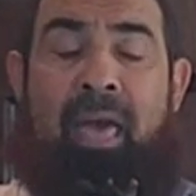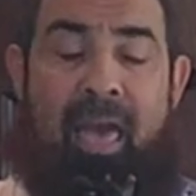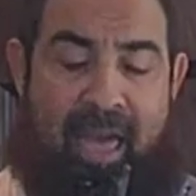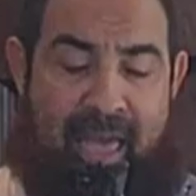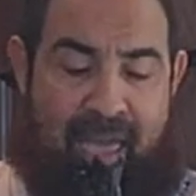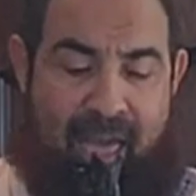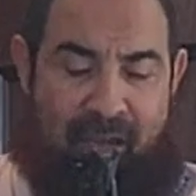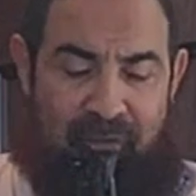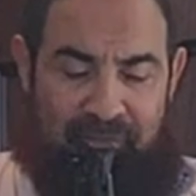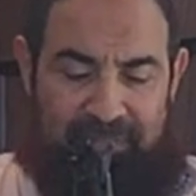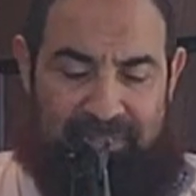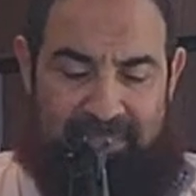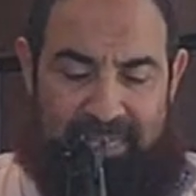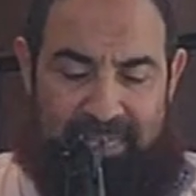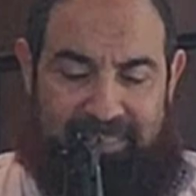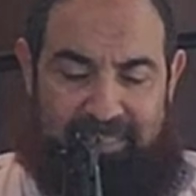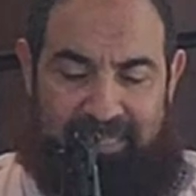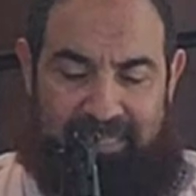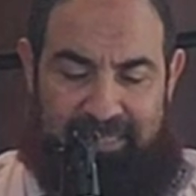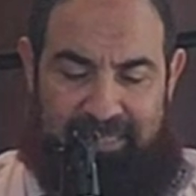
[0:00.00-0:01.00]
I have
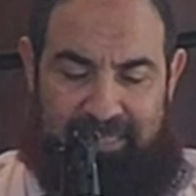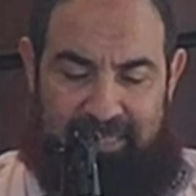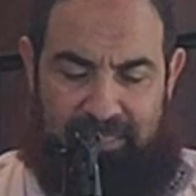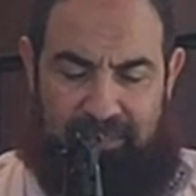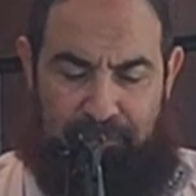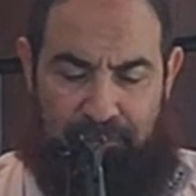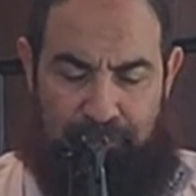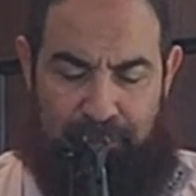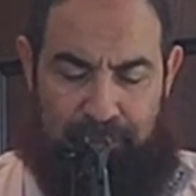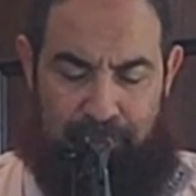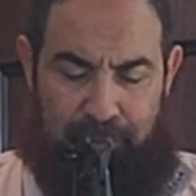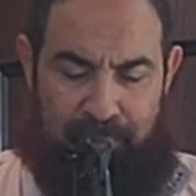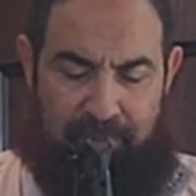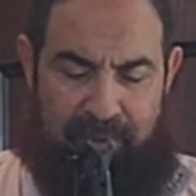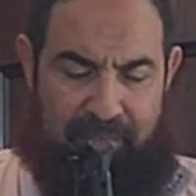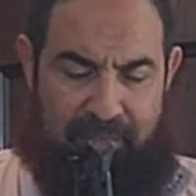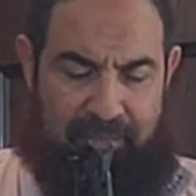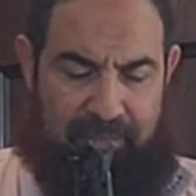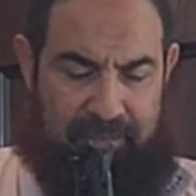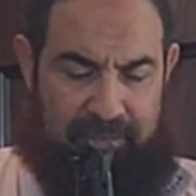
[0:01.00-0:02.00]
statistics for you,
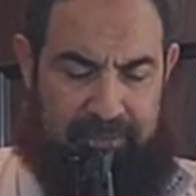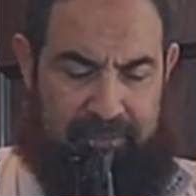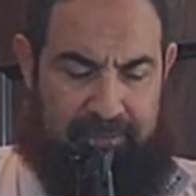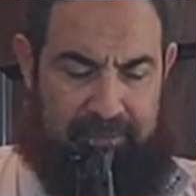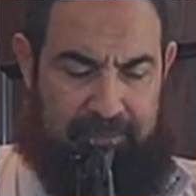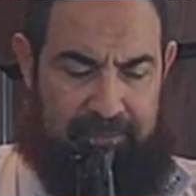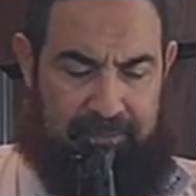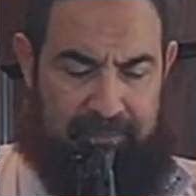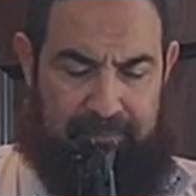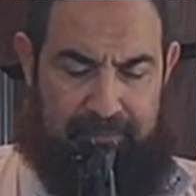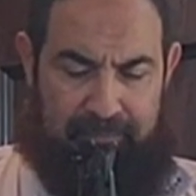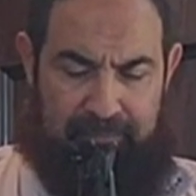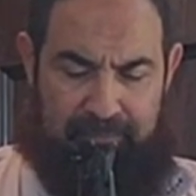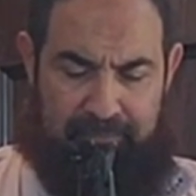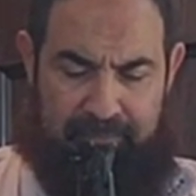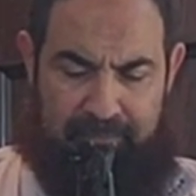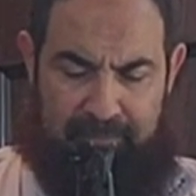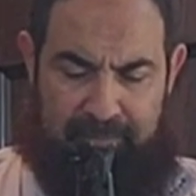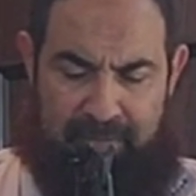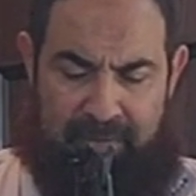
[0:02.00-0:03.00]
brothers.
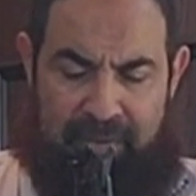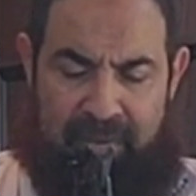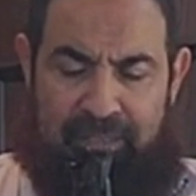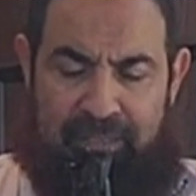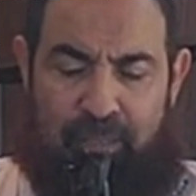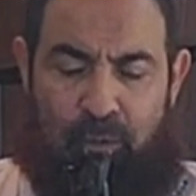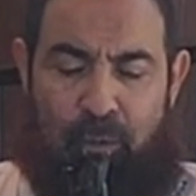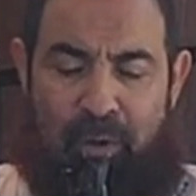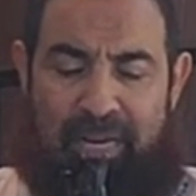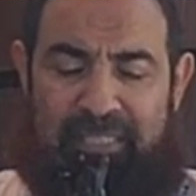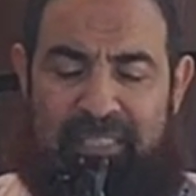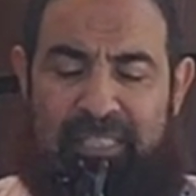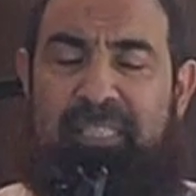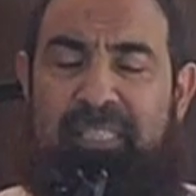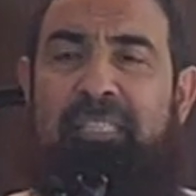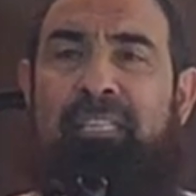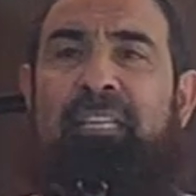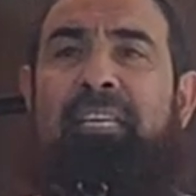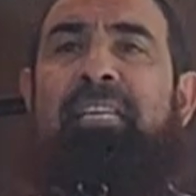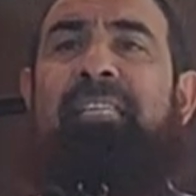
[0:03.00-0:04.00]

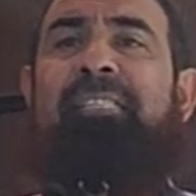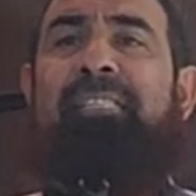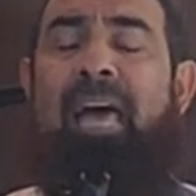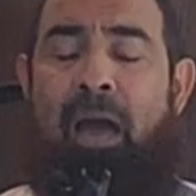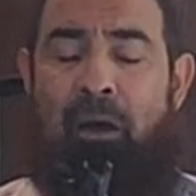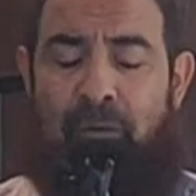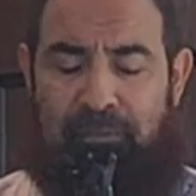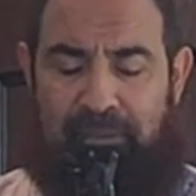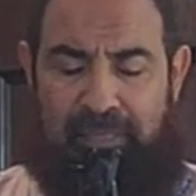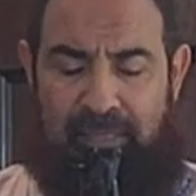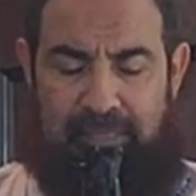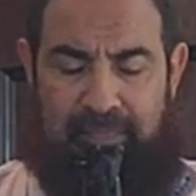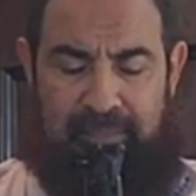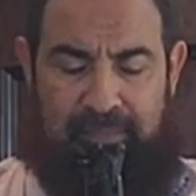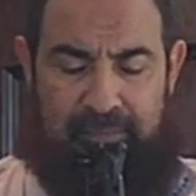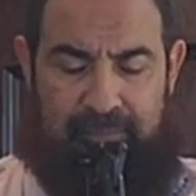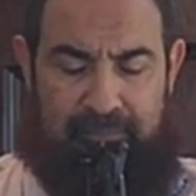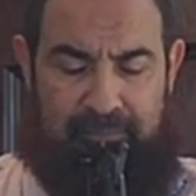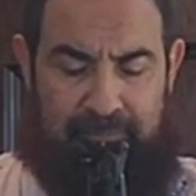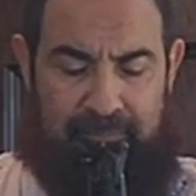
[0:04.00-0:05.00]
23,000
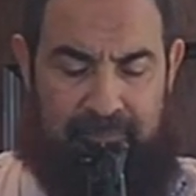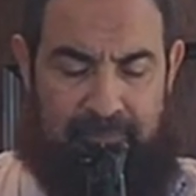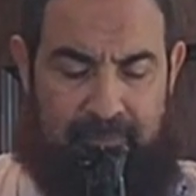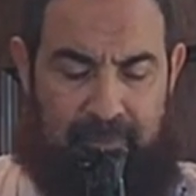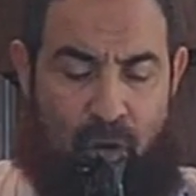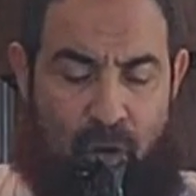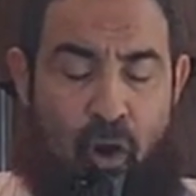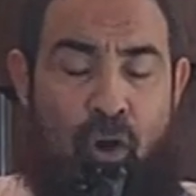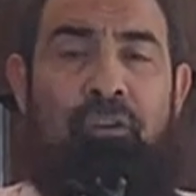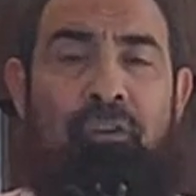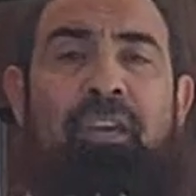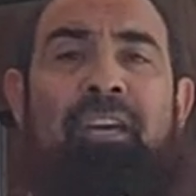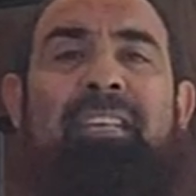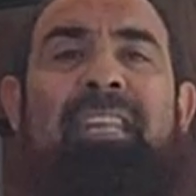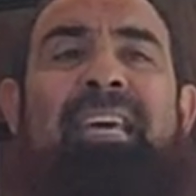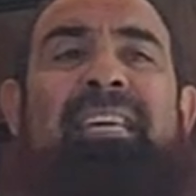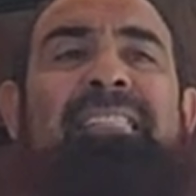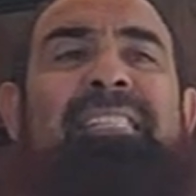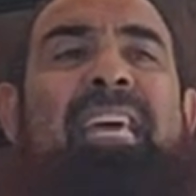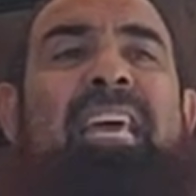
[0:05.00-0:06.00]

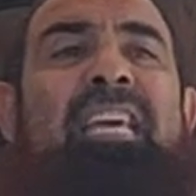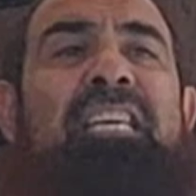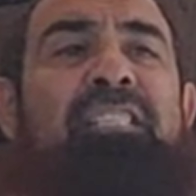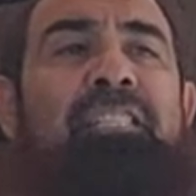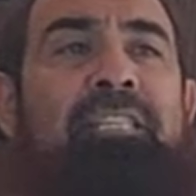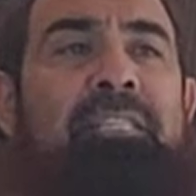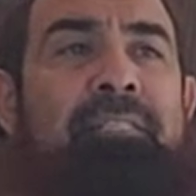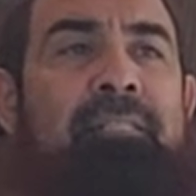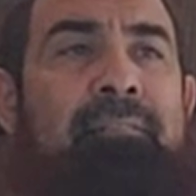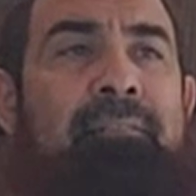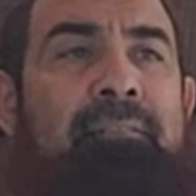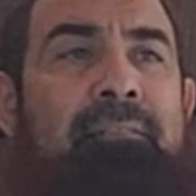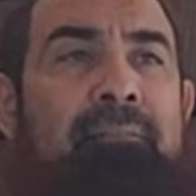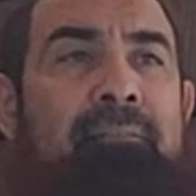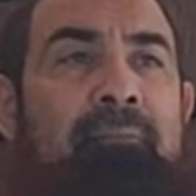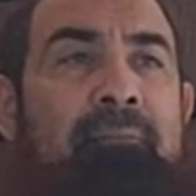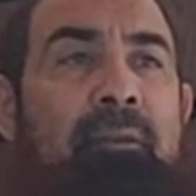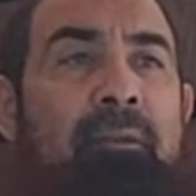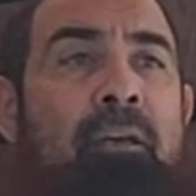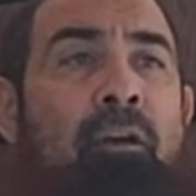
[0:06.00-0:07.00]
organizations
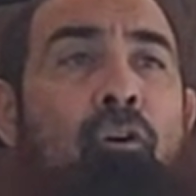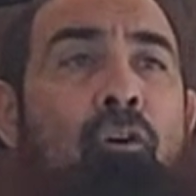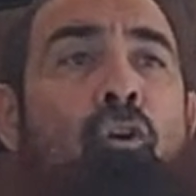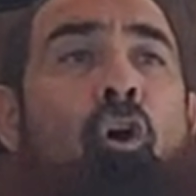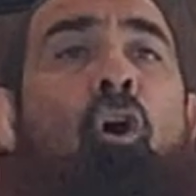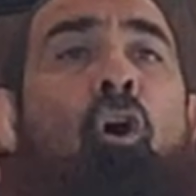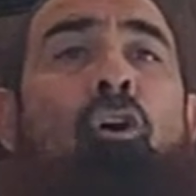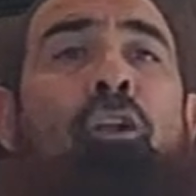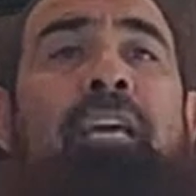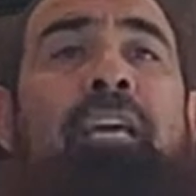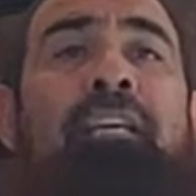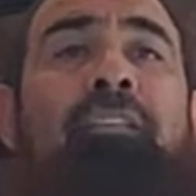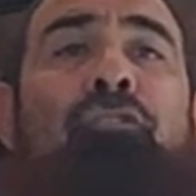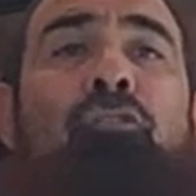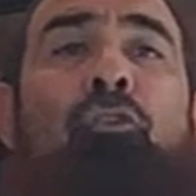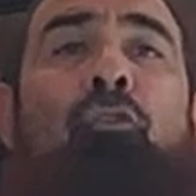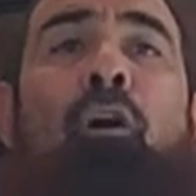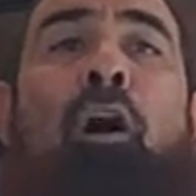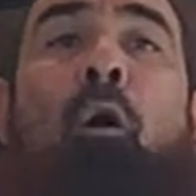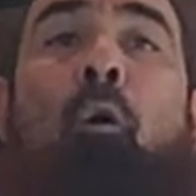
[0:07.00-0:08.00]
calling
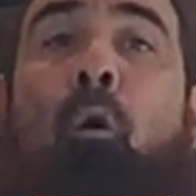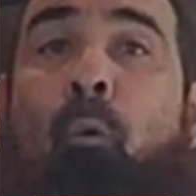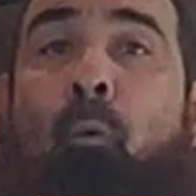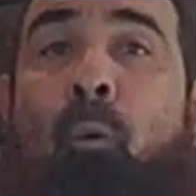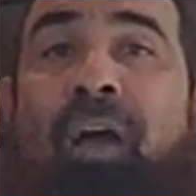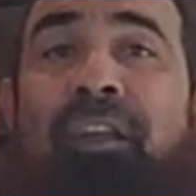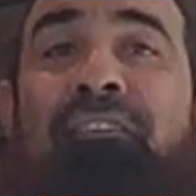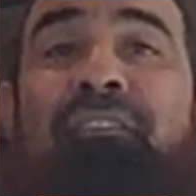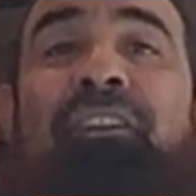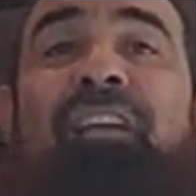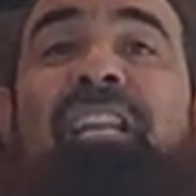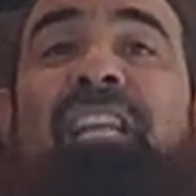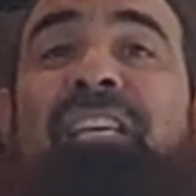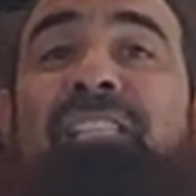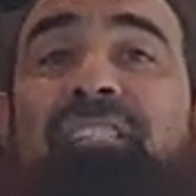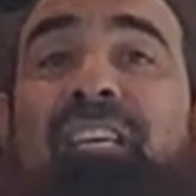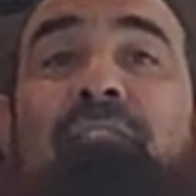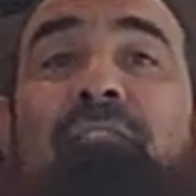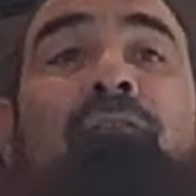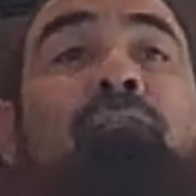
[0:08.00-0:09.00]
to one
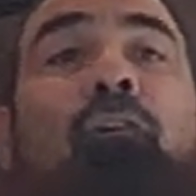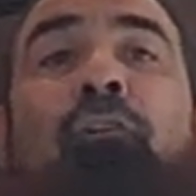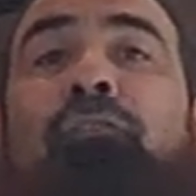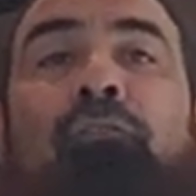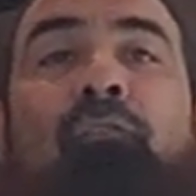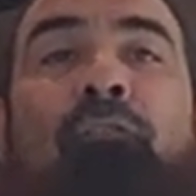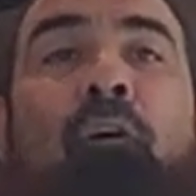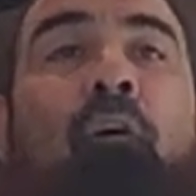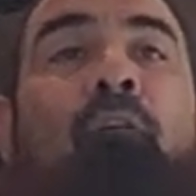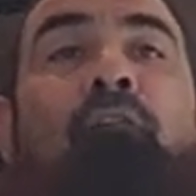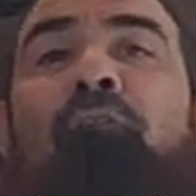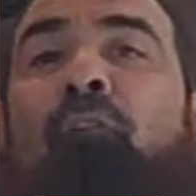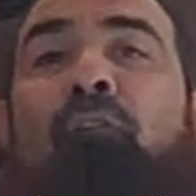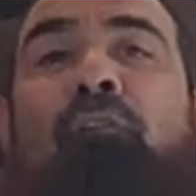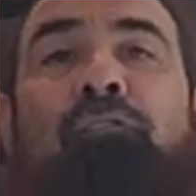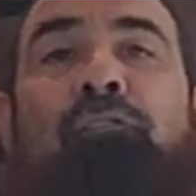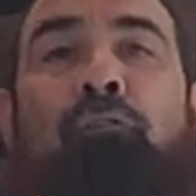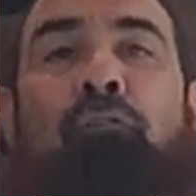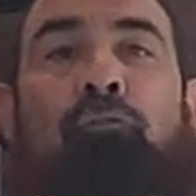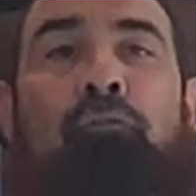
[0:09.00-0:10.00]
religion false, of
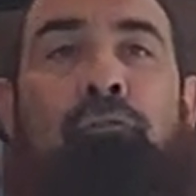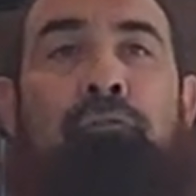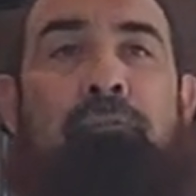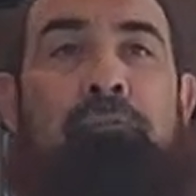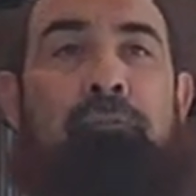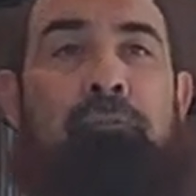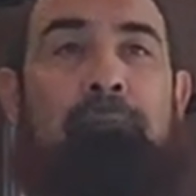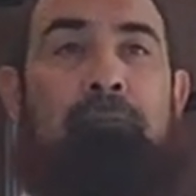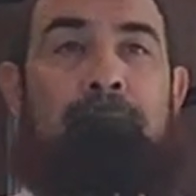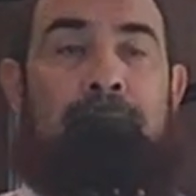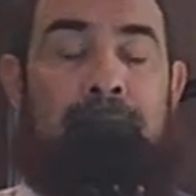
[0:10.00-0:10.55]
falsehood.